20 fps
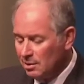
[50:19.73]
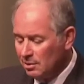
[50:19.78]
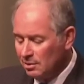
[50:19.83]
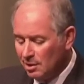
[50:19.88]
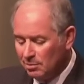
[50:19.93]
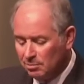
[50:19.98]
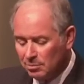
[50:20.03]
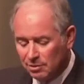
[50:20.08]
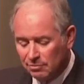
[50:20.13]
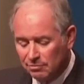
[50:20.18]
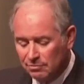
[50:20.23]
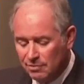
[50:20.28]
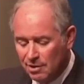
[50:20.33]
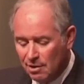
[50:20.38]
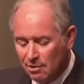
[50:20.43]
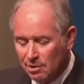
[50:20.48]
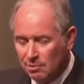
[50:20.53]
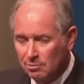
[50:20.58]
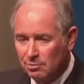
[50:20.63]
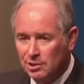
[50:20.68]
are a number of
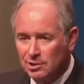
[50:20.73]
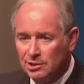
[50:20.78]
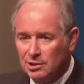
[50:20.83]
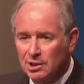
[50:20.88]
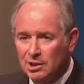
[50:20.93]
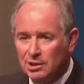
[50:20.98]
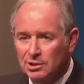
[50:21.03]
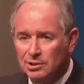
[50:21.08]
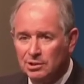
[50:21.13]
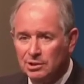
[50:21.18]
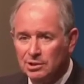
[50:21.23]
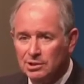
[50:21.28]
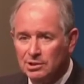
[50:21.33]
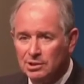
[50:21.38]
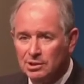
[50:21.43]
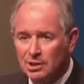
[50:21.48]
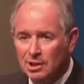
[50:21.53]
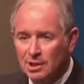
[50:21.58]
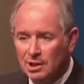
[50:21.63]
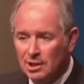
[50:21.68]
very rich
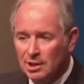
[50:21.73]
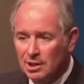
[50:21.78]
countries